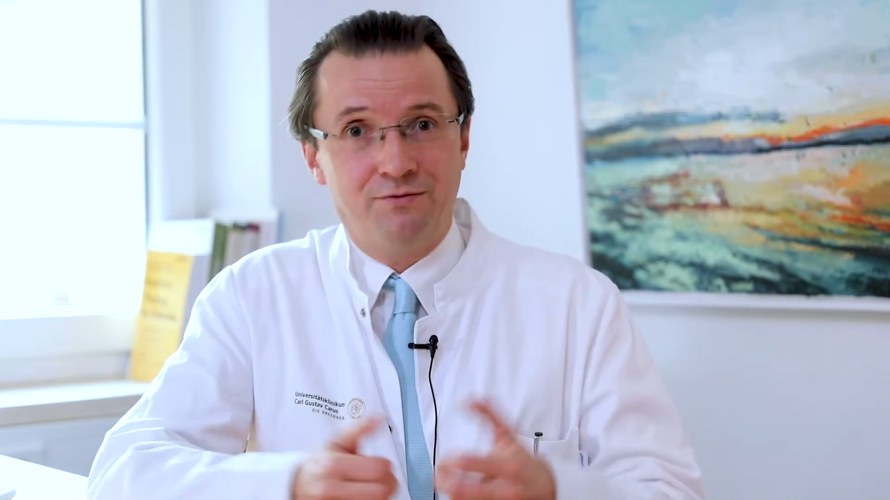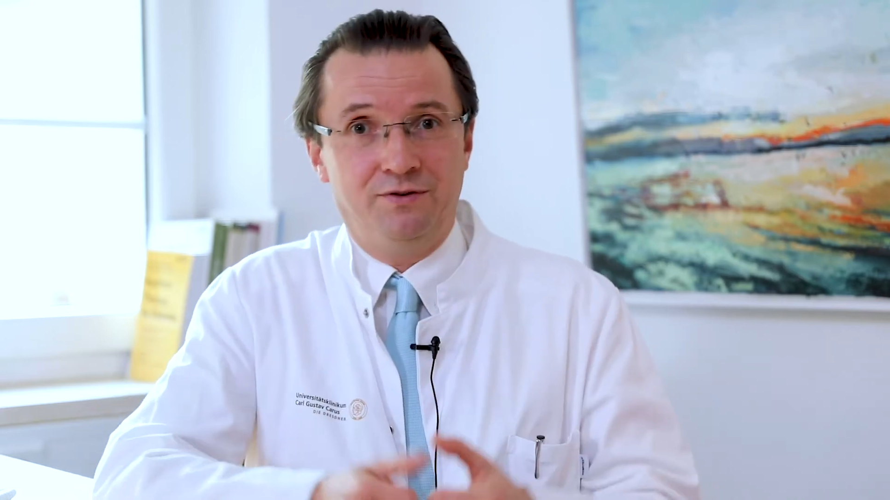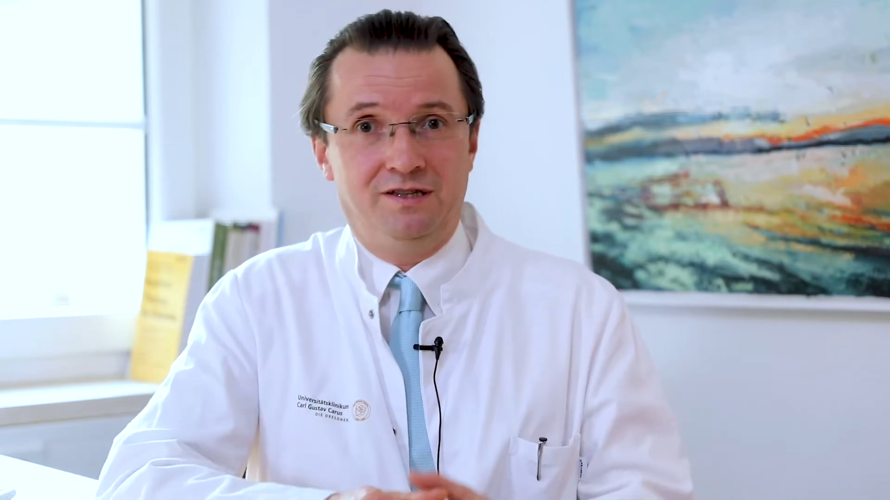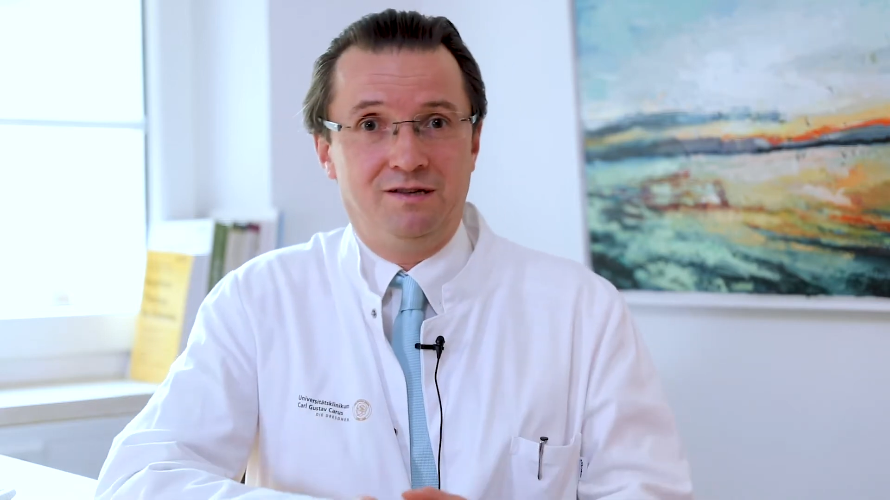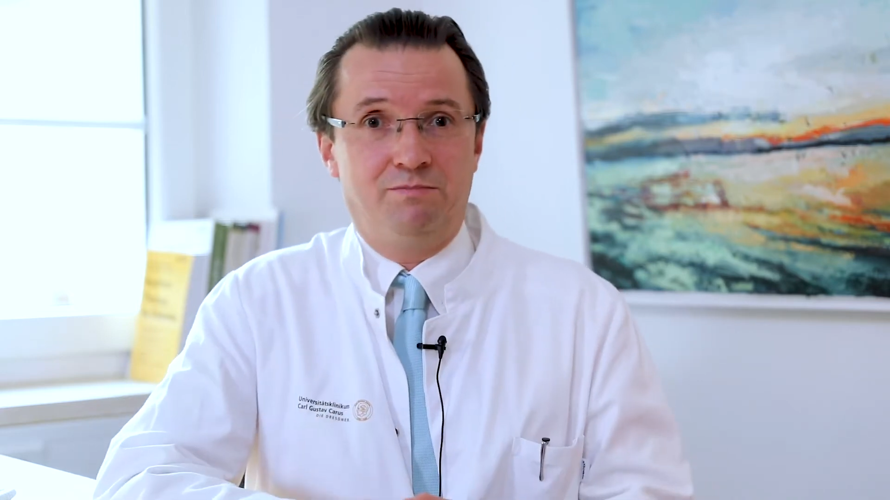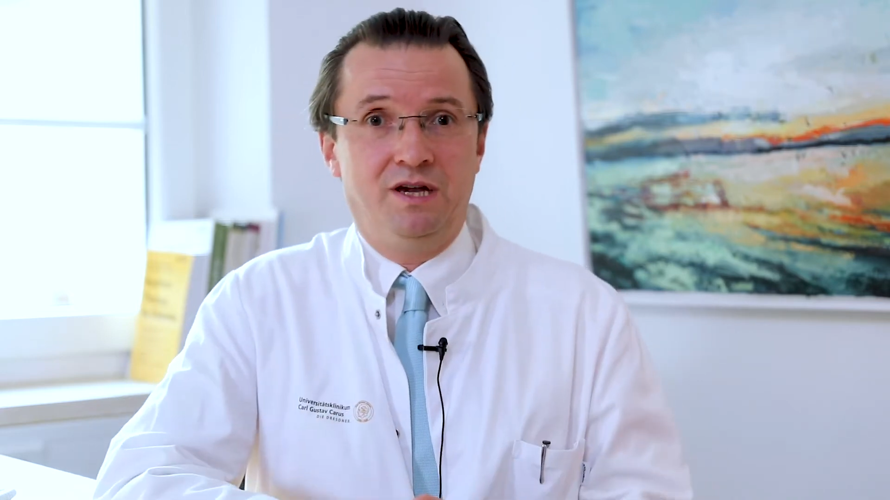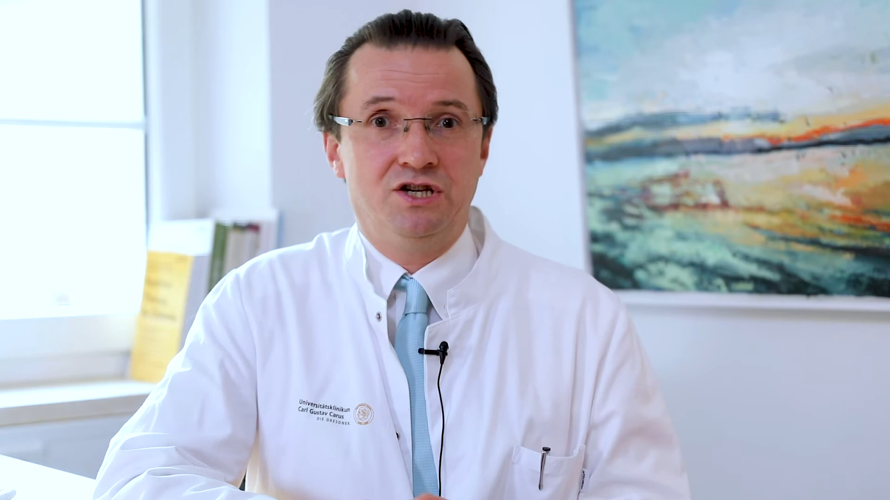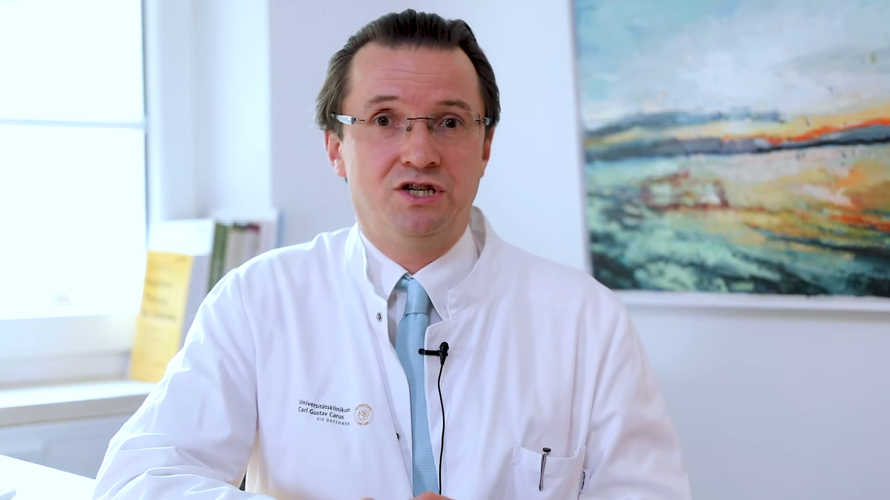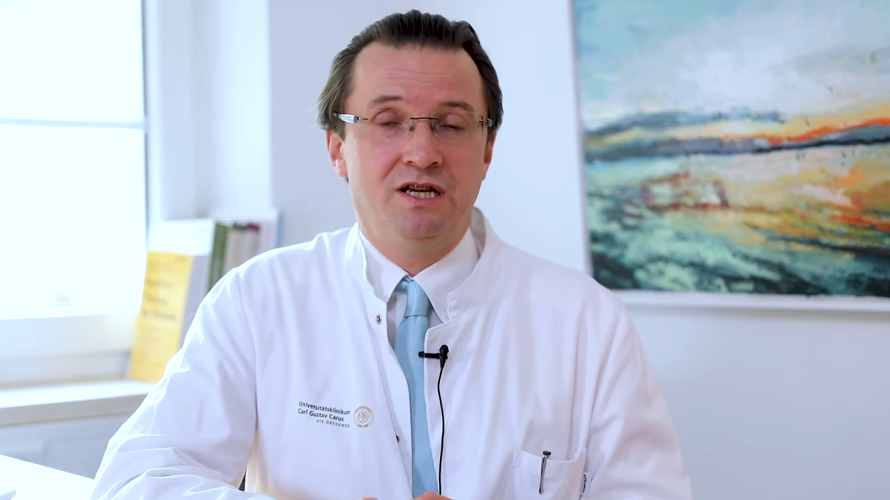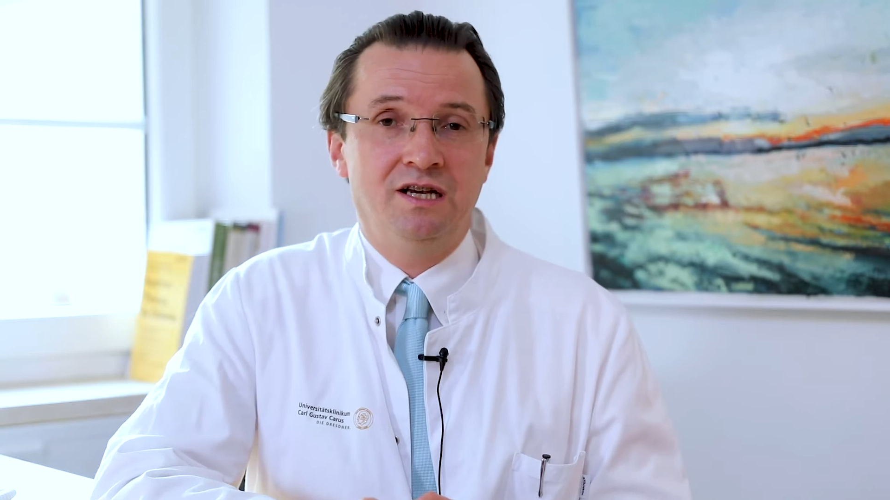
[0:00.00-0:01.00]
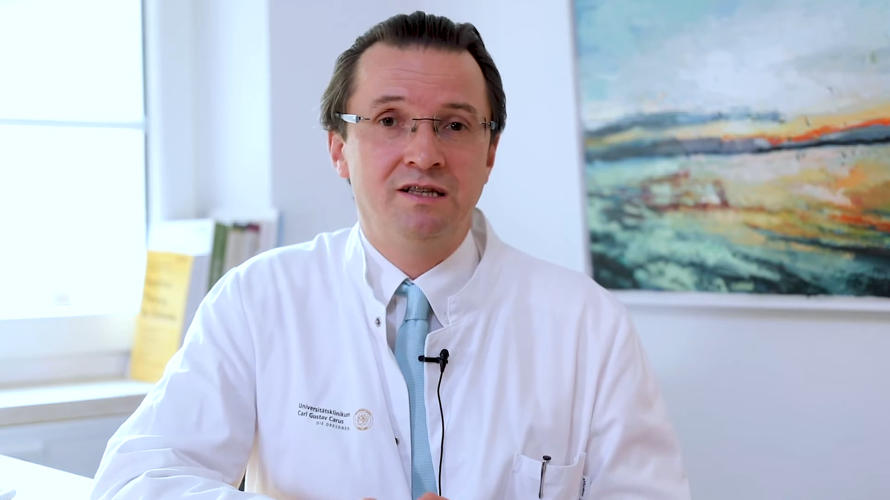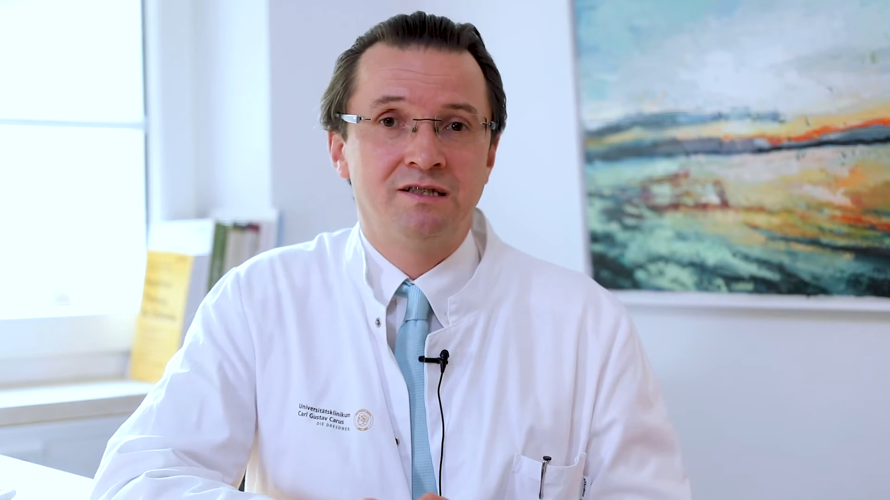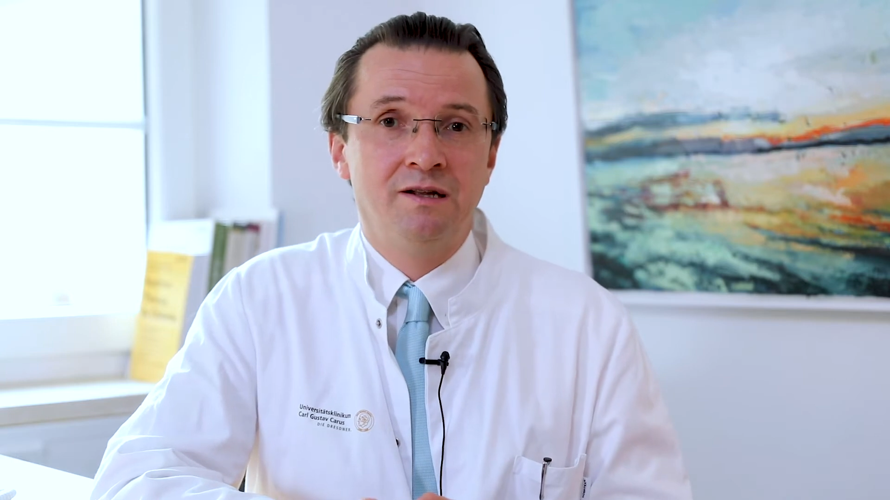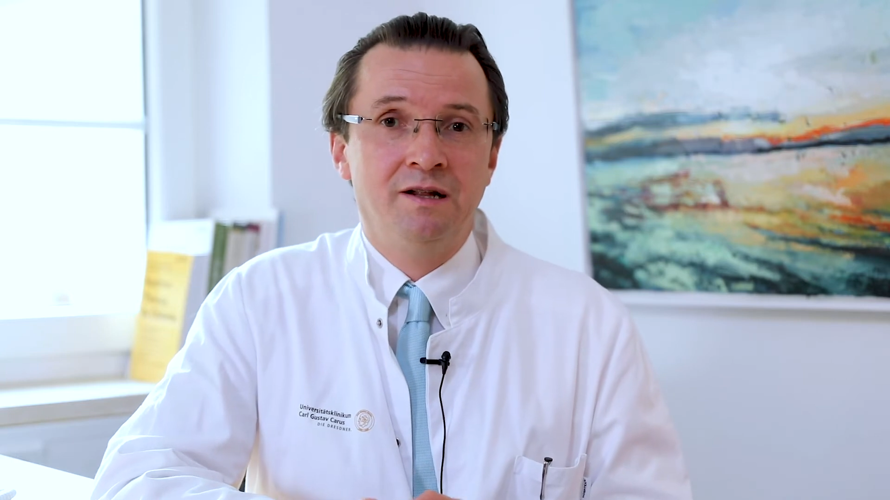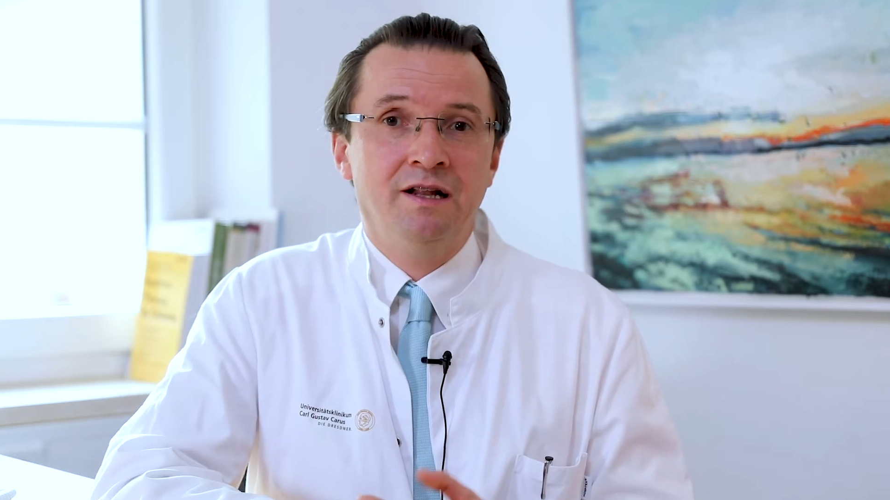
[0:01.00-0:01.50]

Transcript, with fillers: fat the patient has,